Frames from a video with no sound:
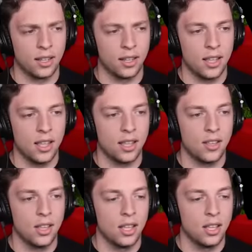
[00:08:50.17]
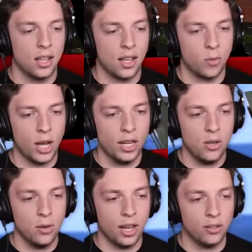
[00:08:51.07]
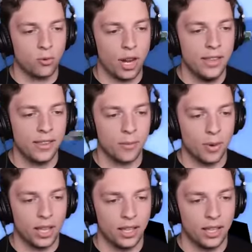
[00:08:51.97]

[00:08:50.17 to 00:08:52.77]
How about hey, listen guys? Why don't okay. you guys run somewhere?